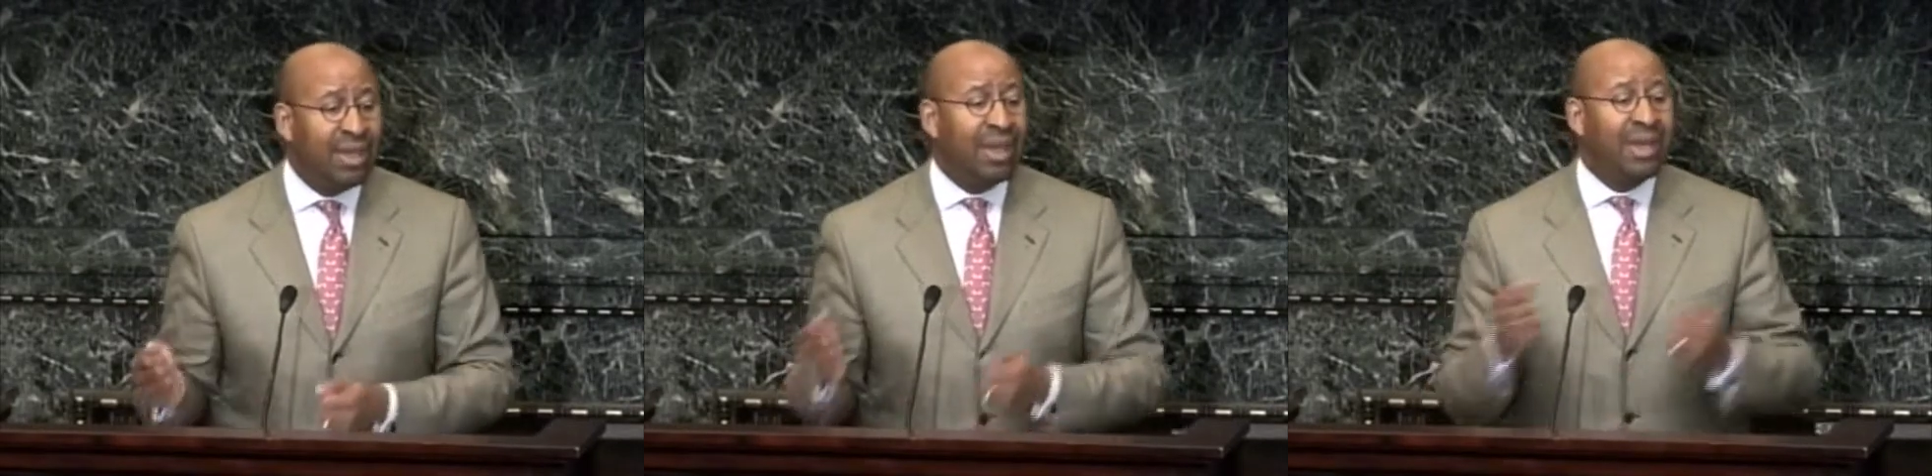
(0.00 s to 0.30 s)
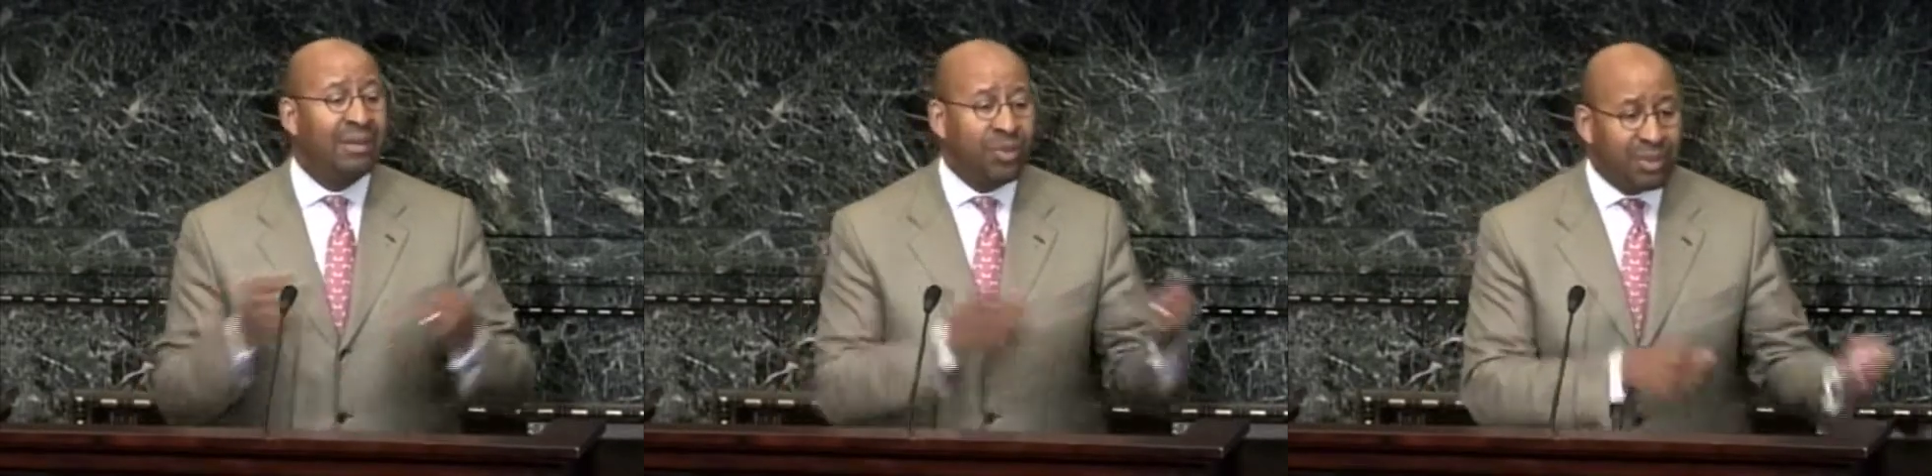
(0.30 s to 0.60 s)

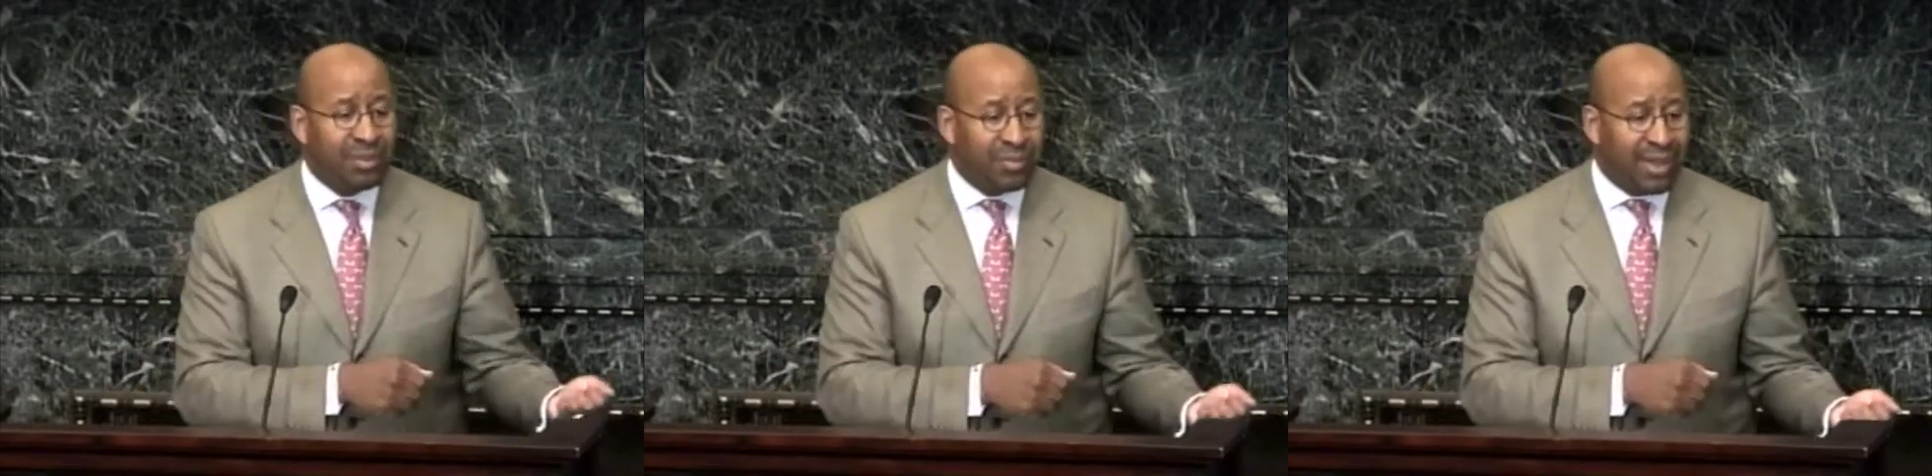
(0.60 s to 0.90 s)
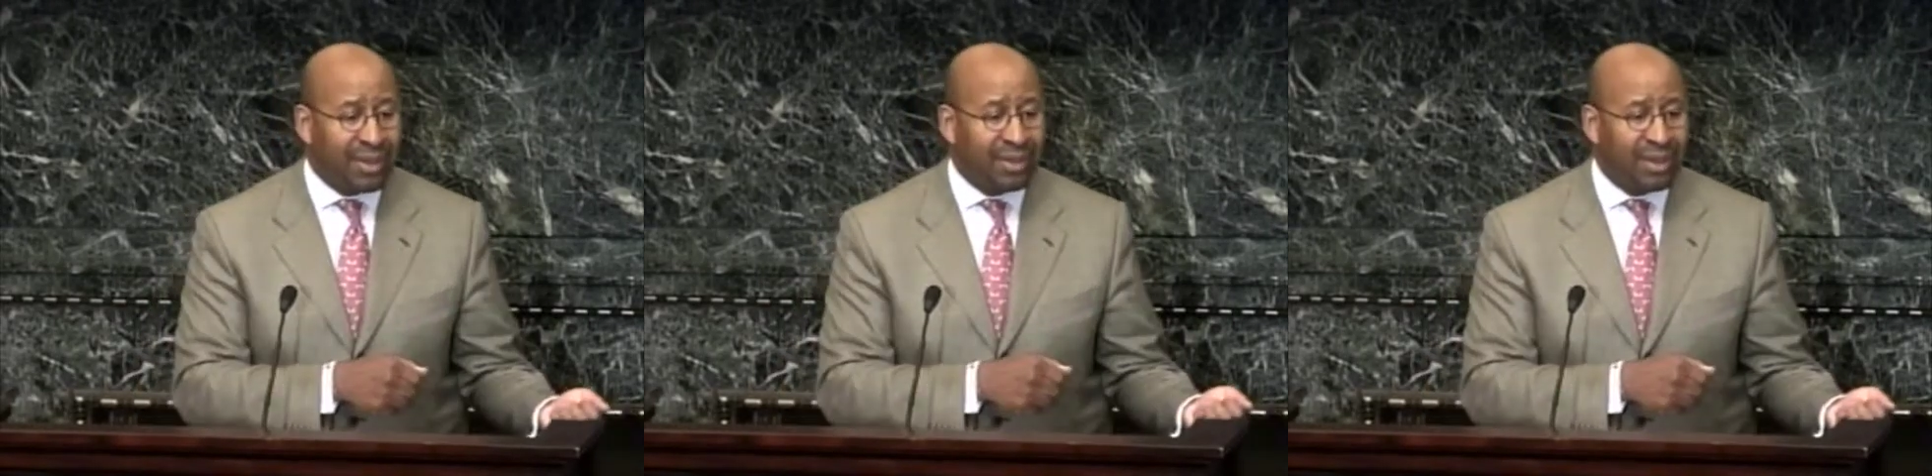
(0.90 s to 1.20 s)
and put them
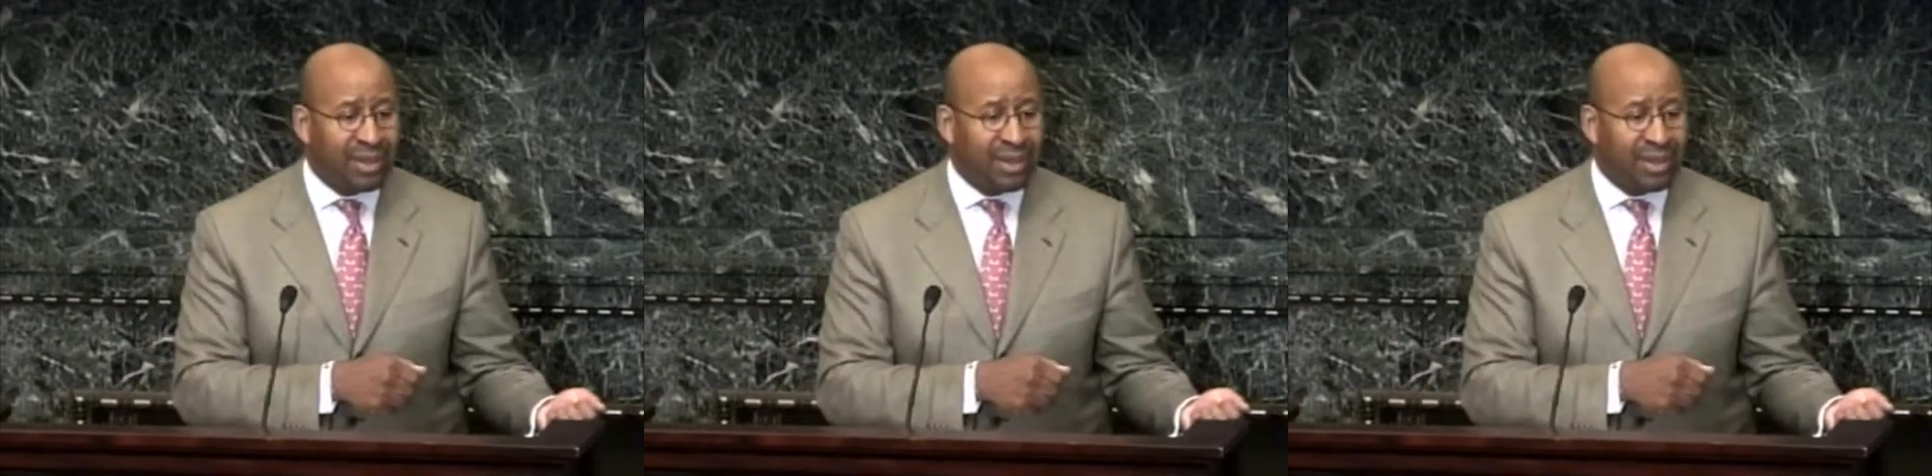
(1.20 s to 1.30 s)
back in the